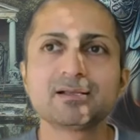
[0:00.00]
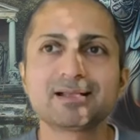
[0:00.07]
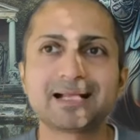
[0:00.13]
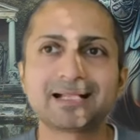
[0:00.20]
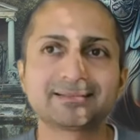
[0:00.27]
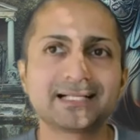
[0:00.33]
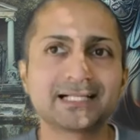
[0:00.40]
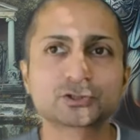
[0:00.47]

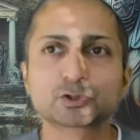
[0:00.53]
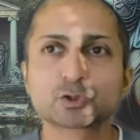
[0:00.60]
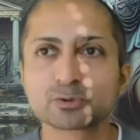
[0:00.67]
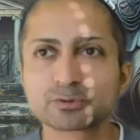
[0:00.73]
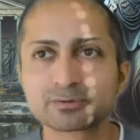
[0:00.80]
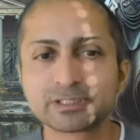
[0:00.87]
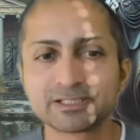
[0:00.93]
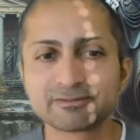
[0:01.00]
And that
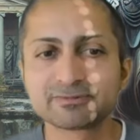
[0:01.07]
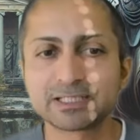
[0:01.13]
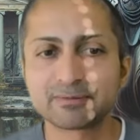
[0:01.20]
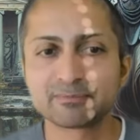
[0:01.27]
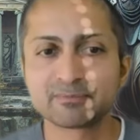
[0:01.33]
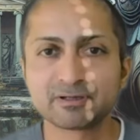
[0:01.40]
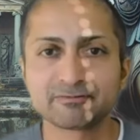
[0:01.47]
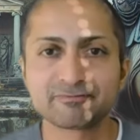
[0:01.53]
should give
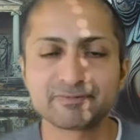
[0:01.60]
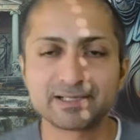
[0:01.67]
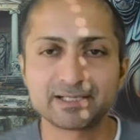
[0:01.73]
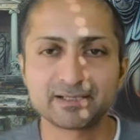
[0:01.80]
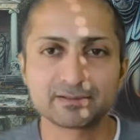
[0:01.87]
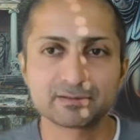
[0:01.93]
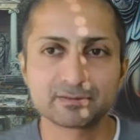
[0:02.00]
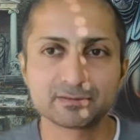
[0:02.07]
them a
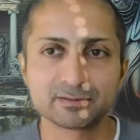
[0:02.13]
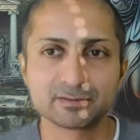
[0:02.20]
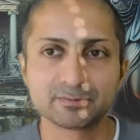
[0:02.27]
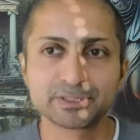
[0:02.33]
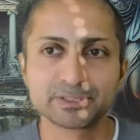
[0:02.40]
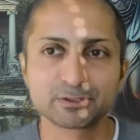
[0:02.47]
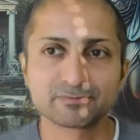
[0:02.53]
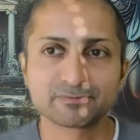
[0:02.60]
fair uh,
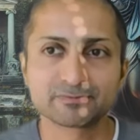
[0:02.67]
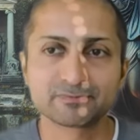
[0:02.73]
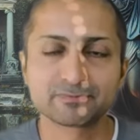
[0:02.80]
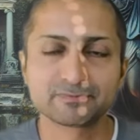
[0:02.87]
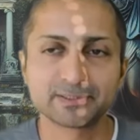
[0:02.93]
bit of,